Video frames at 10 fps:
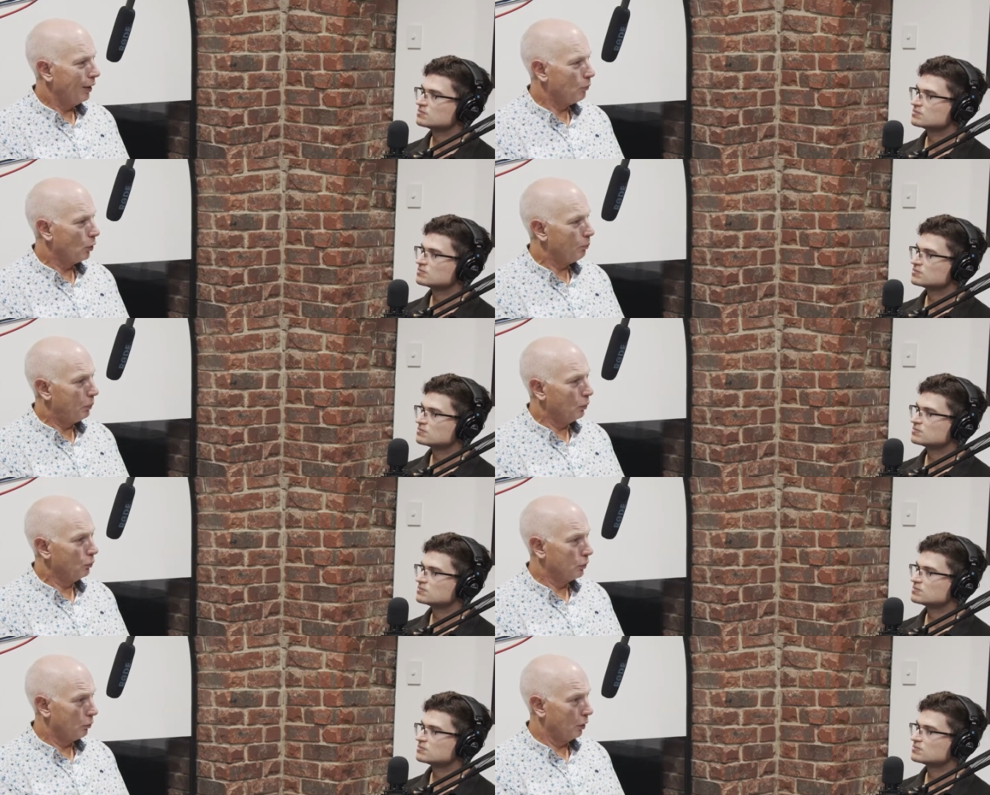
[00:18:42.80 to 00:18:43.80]
Speaker 1: and I'm going to
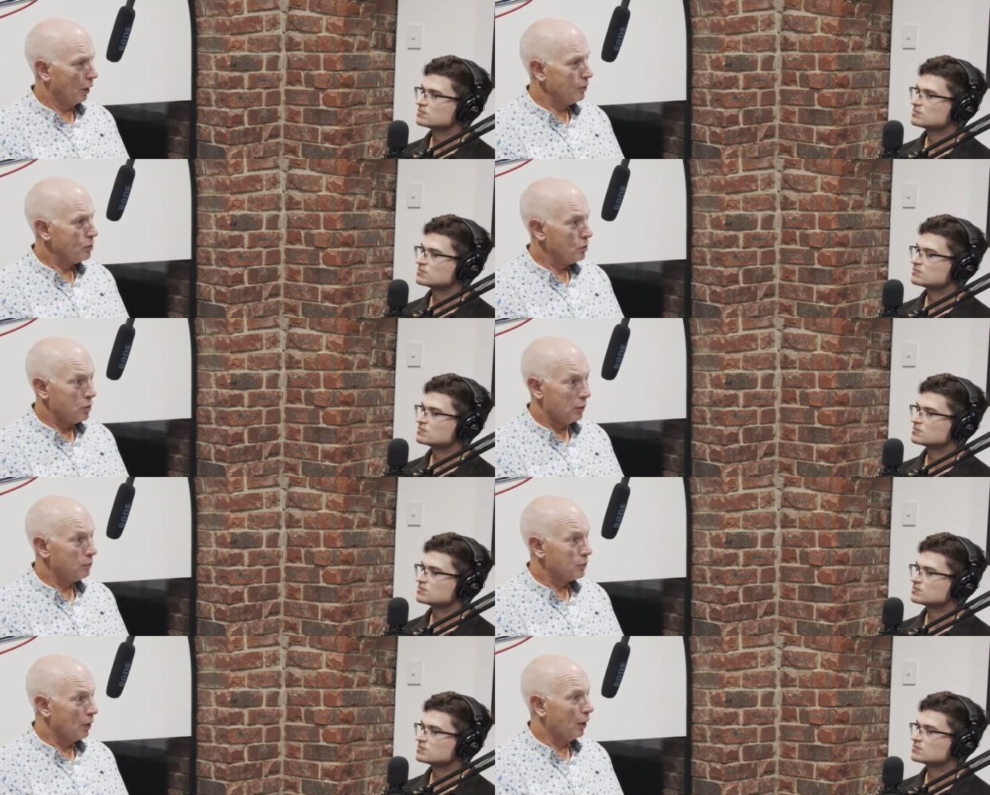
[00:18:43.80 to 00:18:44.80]
build the
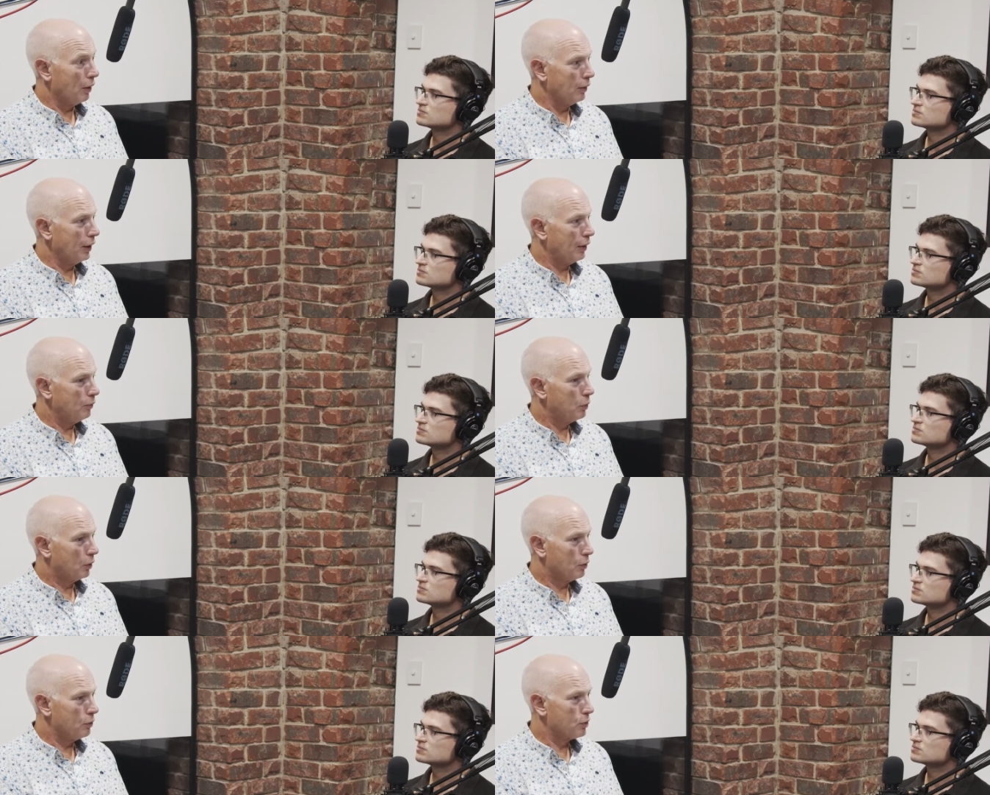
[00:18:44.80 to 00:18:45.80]
relationships that I need
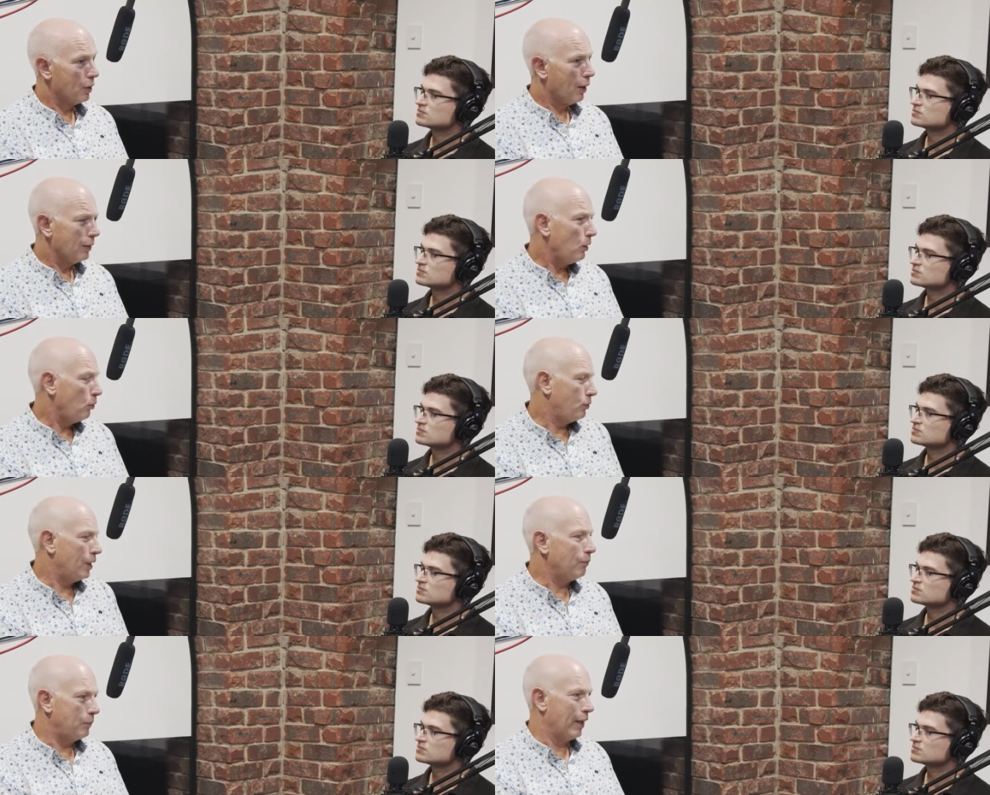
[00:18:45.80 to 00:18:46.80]
because I knew
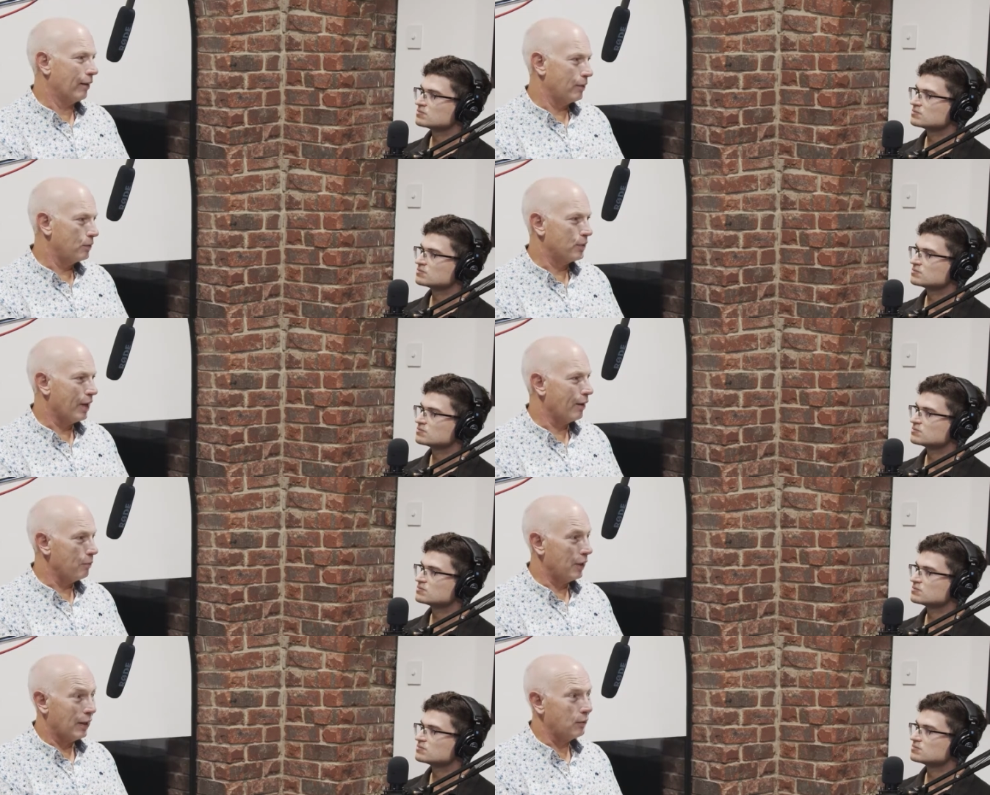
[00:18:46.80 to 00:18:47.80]
deep down inside of
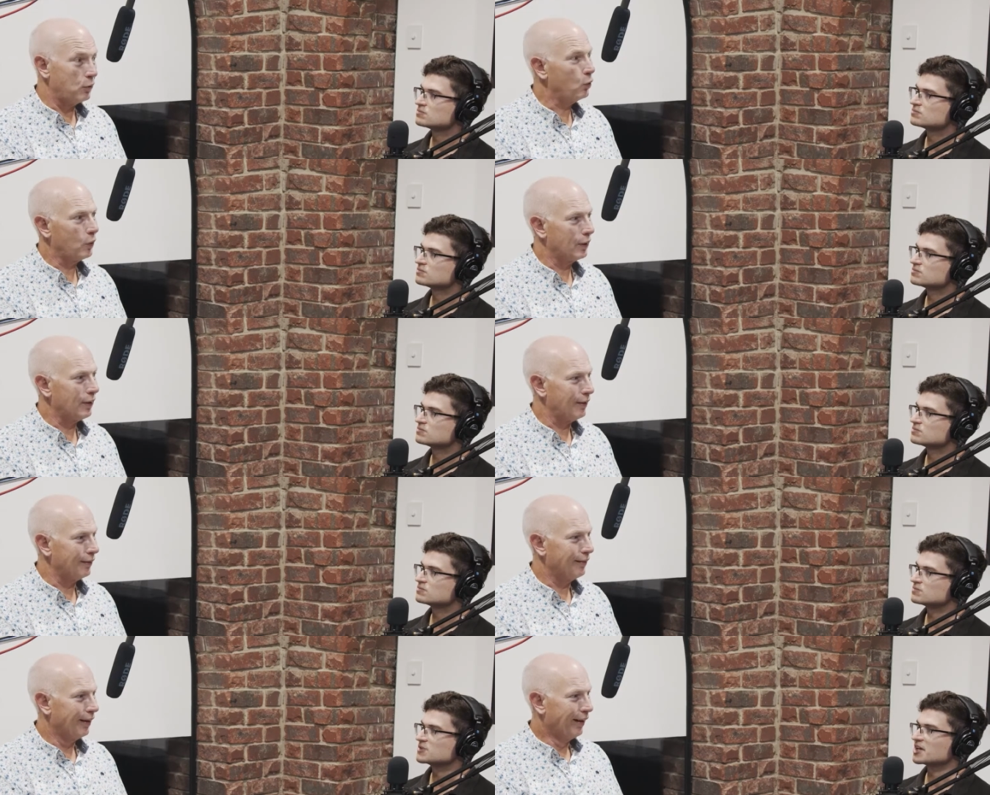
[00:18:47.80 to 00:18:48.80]
me I'd do it
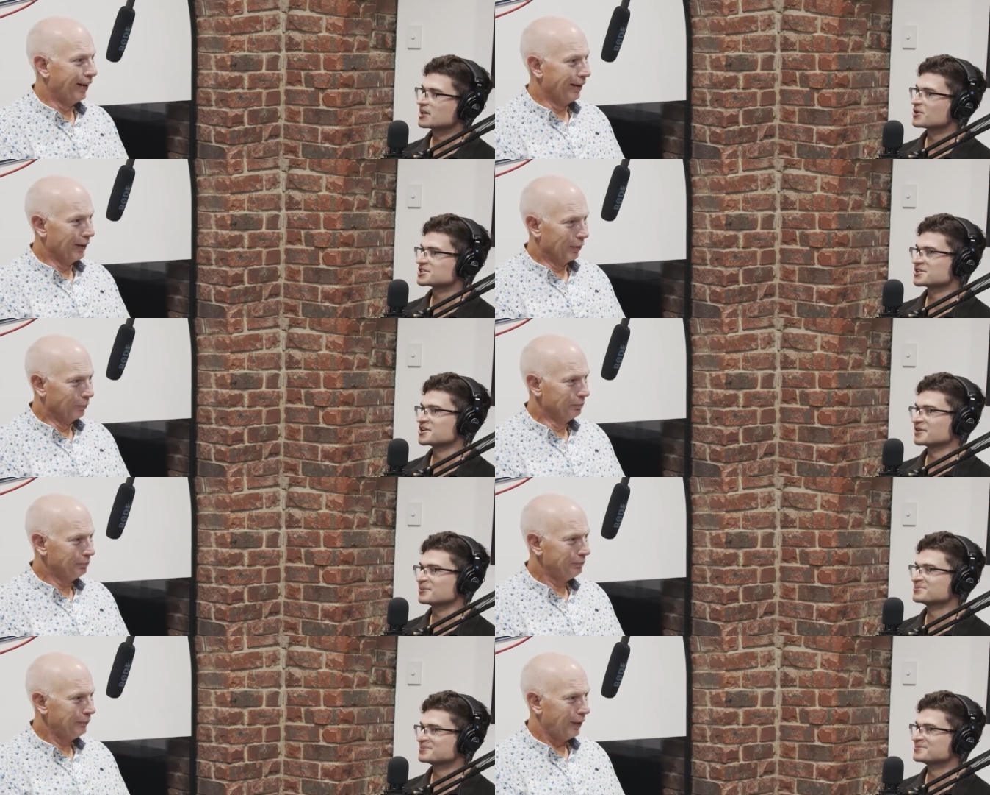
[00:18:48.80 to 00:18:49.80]
again.
Speaker 2: Yeah, it wasn't over.
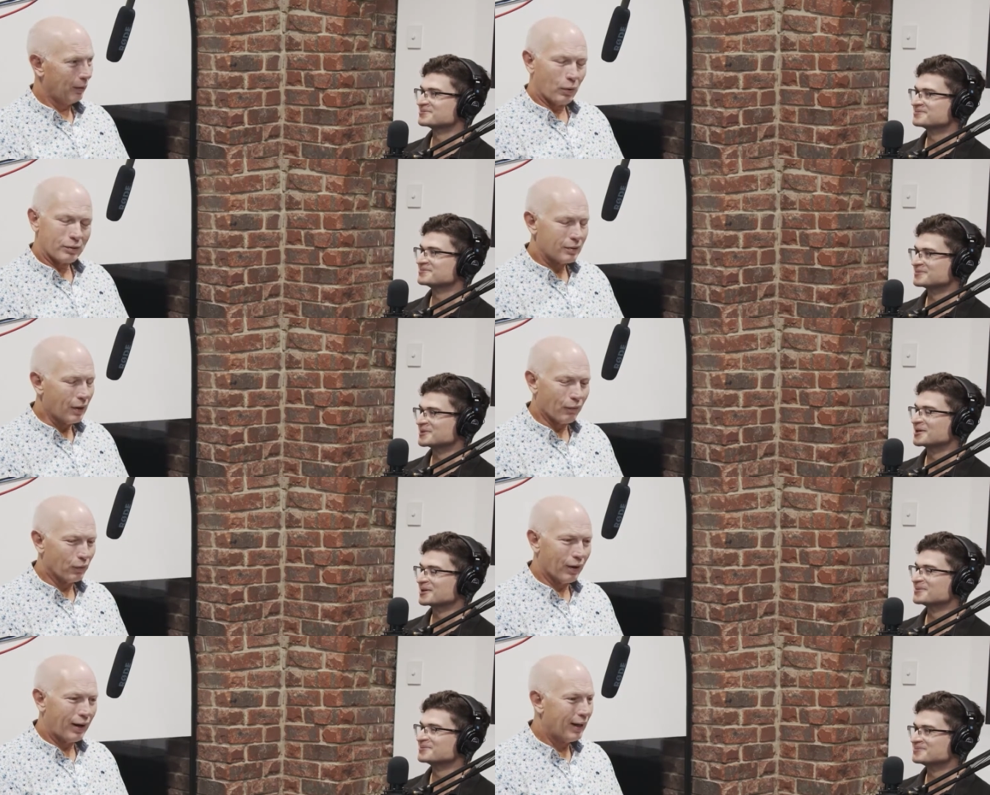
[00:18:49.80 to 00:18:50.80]
Speaker 1: It wasn't yeah.
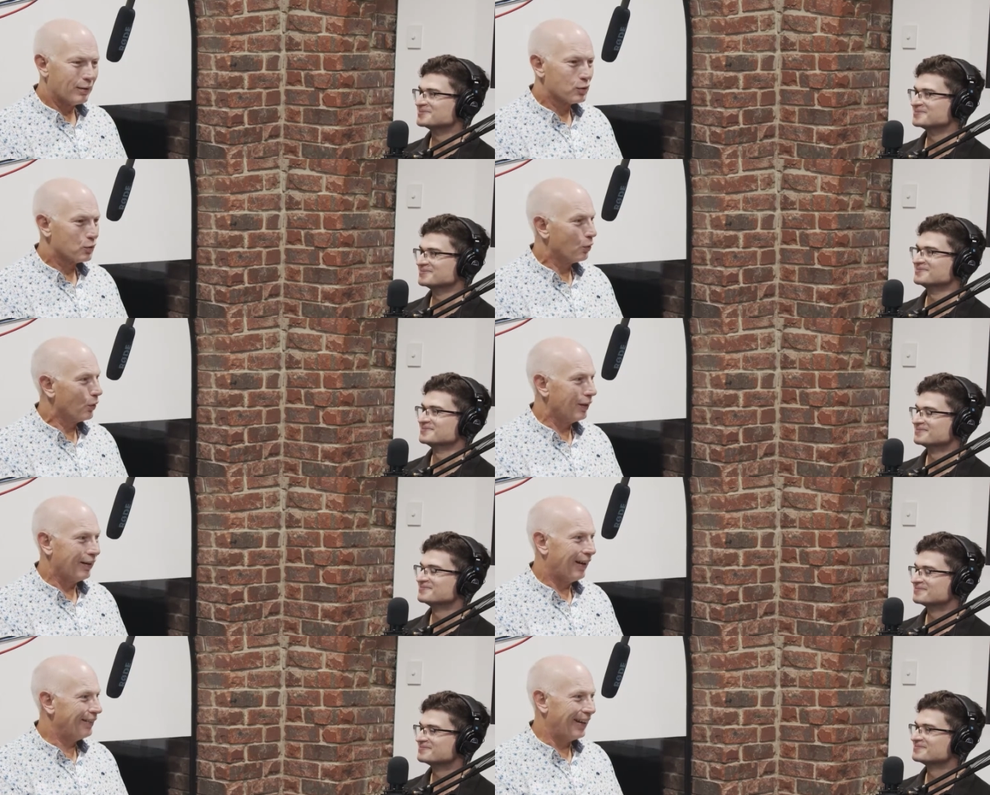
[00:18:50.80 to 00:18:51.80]
over. I had a mm. story
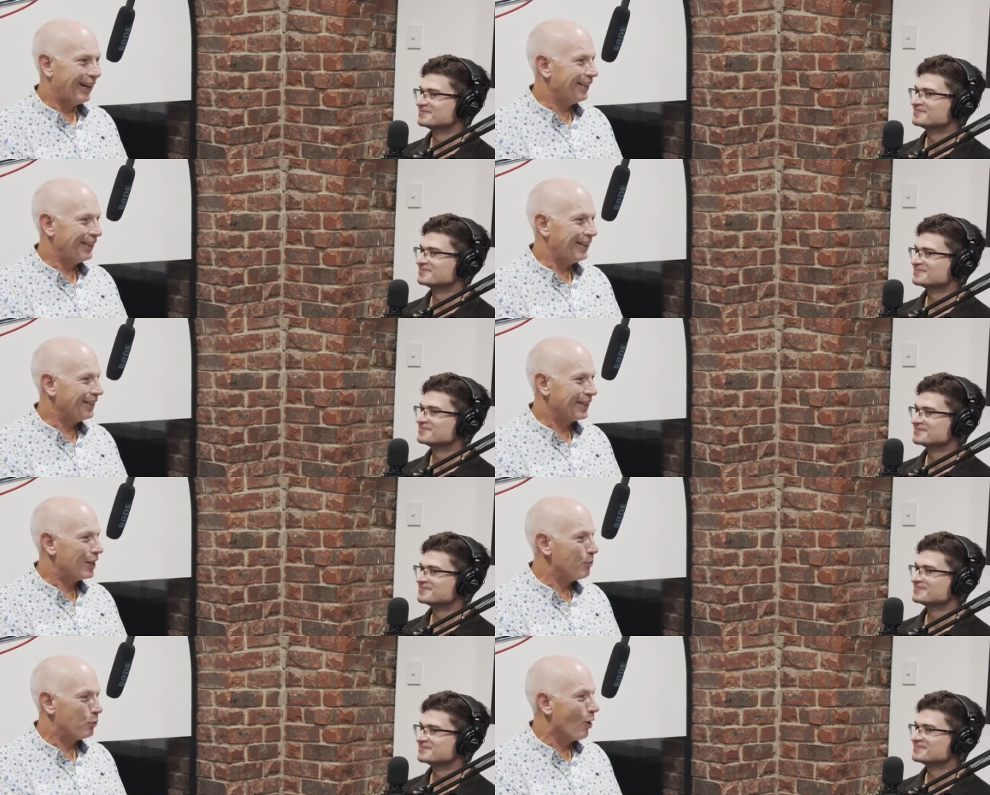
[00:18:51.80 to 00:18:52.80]
mm. that I needed to
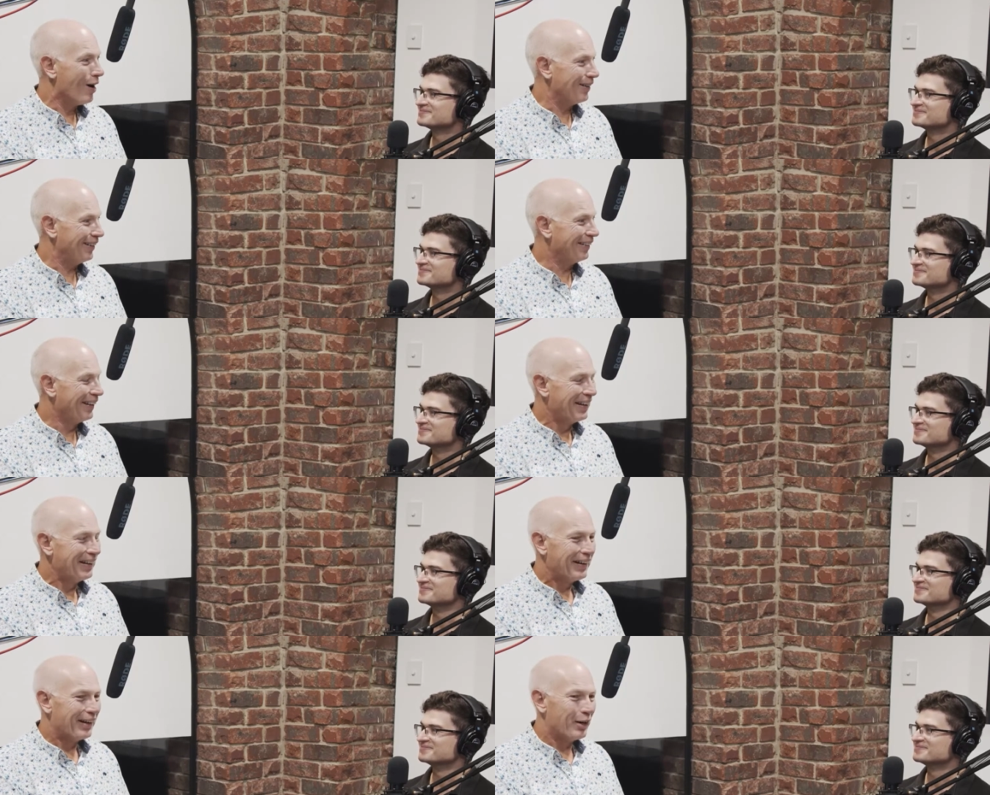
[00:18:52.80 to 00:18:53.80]
keep writing. Mm
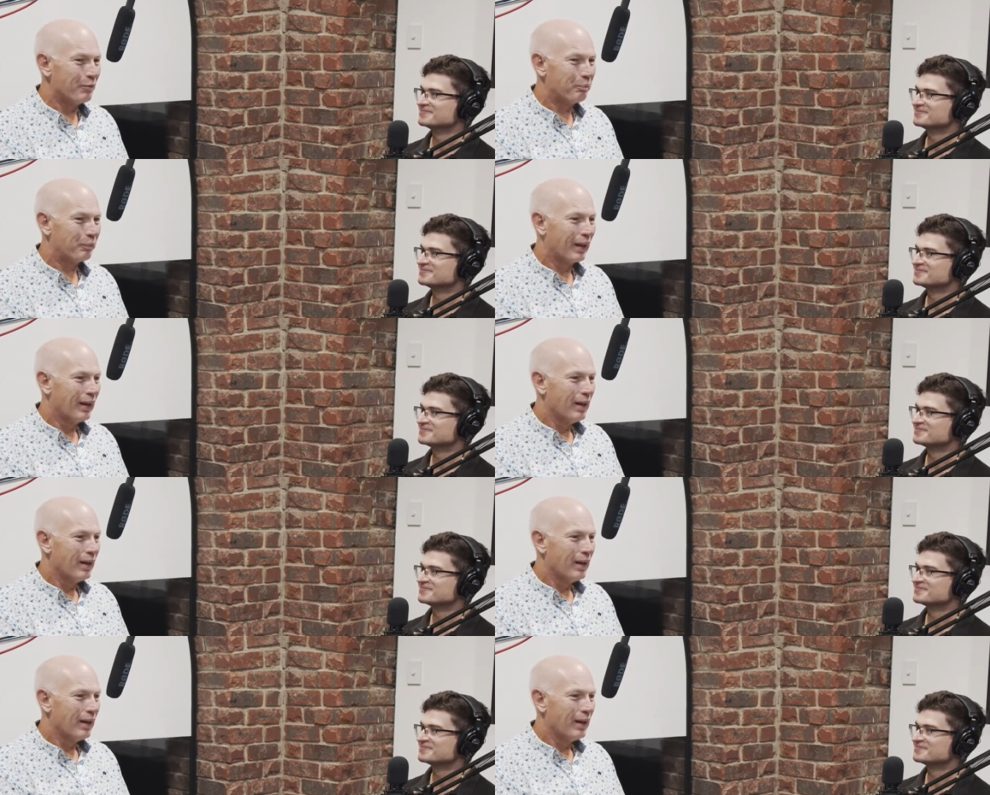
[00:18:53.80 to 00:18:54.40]
-hmm. um,